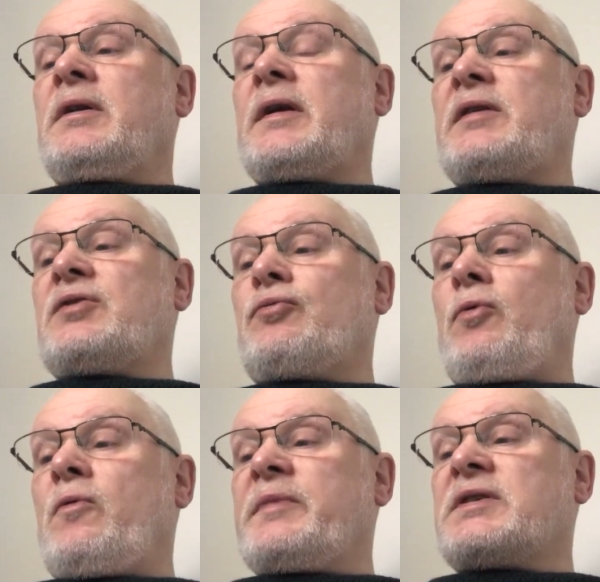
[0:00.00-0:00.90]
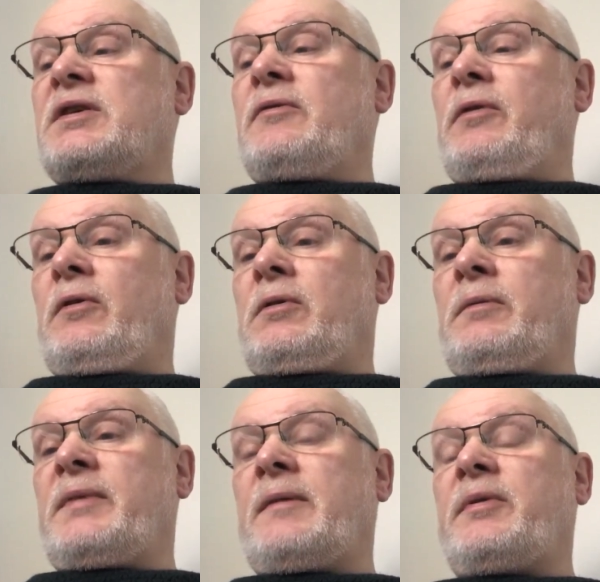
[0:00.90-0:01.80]
Now, this raw material
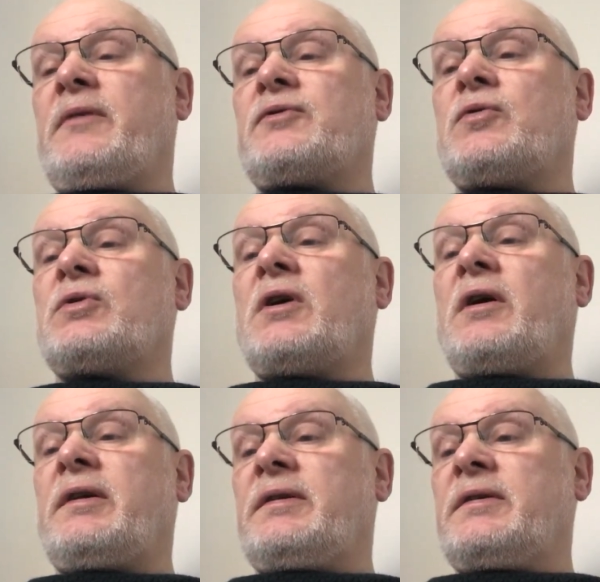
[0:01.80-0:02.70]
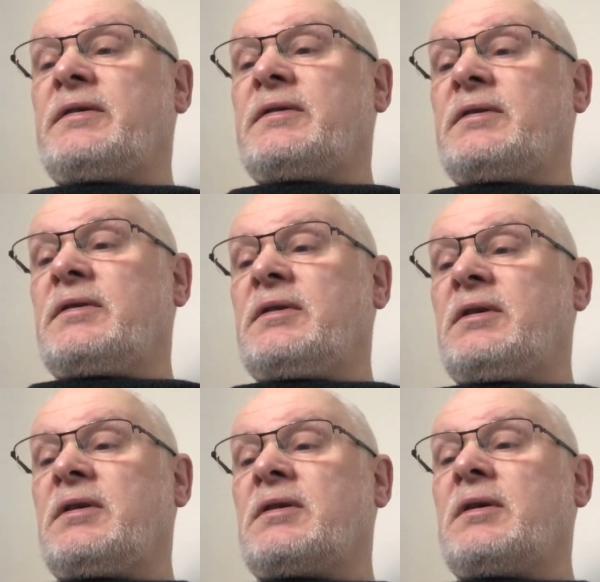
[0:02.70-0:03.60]
may be of two kinds.
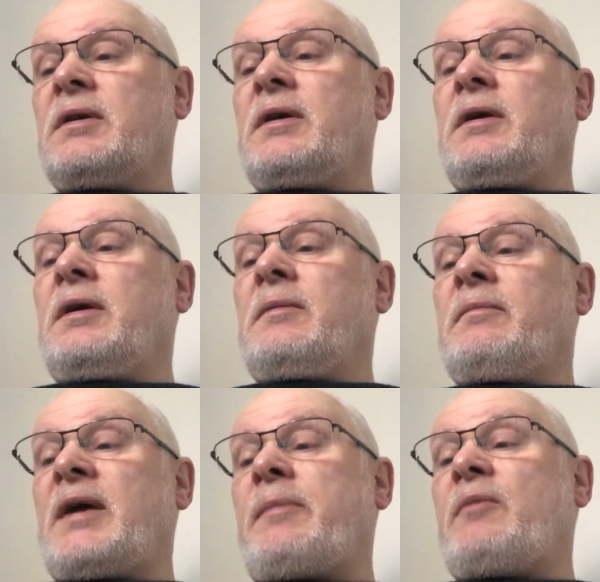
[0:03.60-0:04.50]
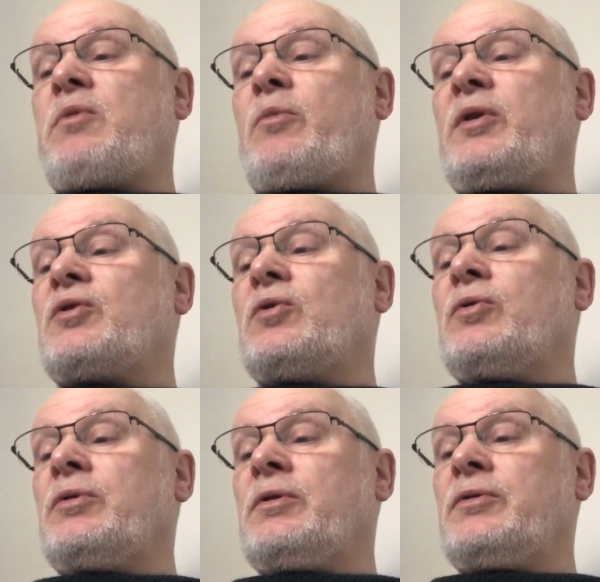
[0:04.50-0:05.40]
It may be what we
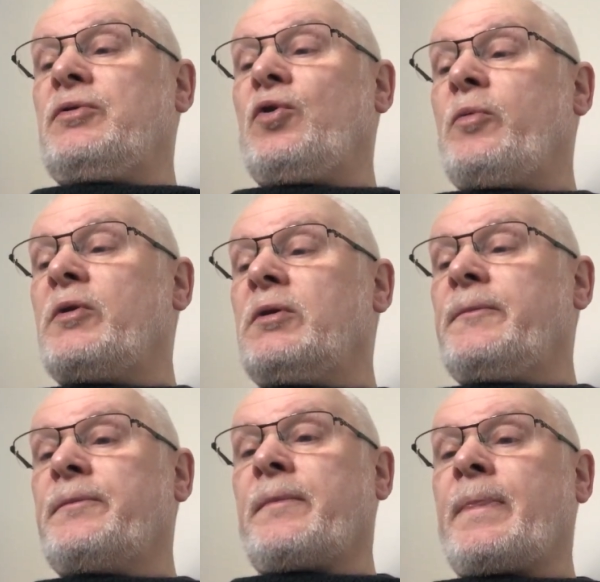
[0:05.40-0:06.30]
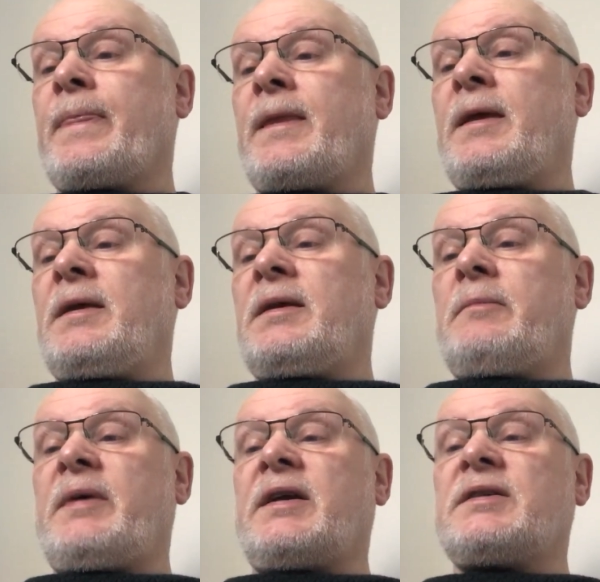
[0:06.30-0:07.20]
call normal. It
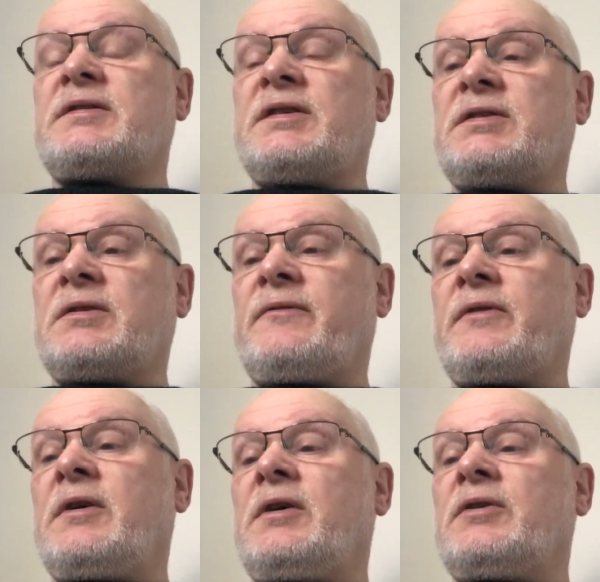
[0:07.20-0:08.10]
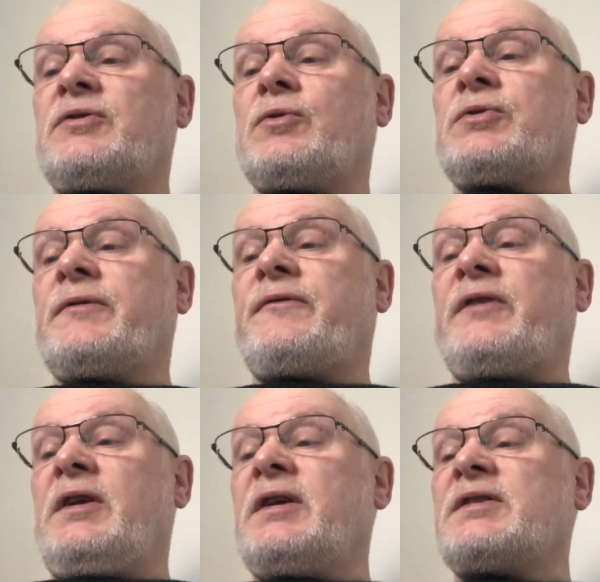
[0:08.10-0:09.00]
may consist of sort of
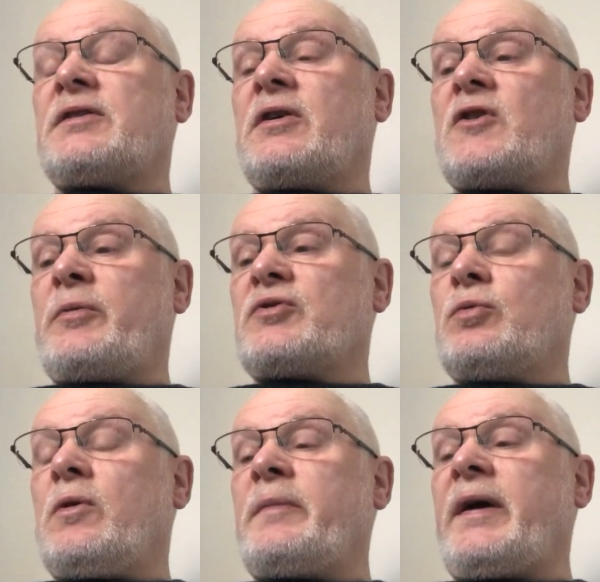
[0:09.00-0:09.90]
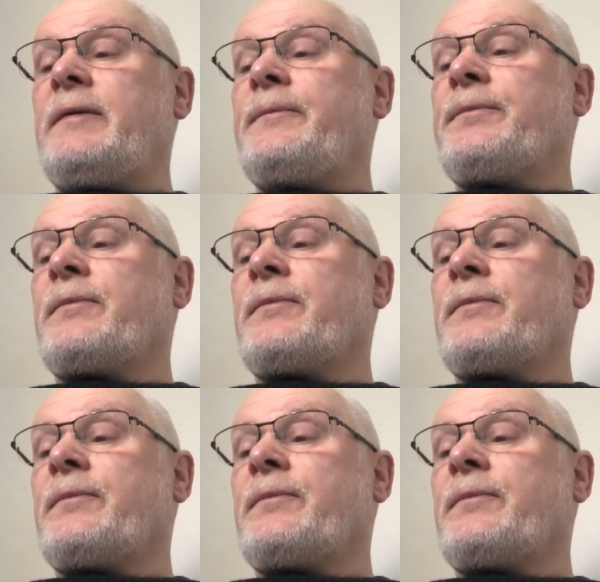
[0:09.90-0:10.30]
feelings that are common to all men,